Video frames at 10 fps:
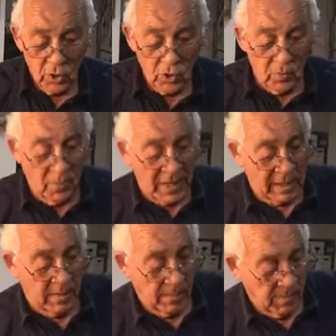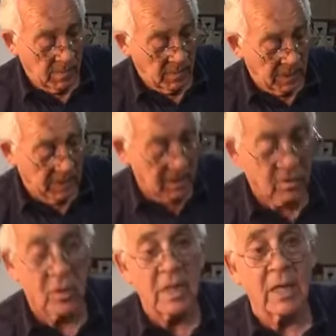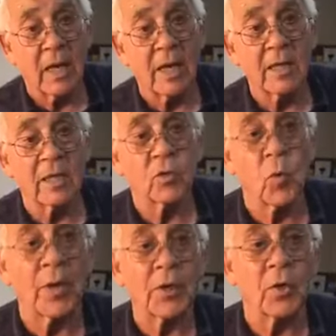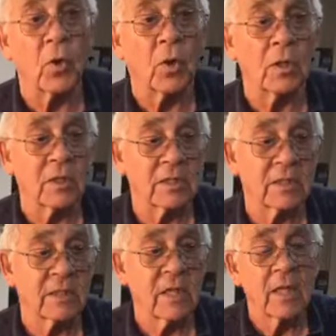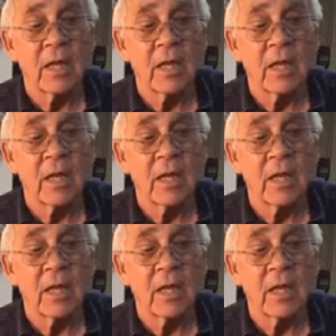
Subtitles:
you make the thing like this. What do you call this?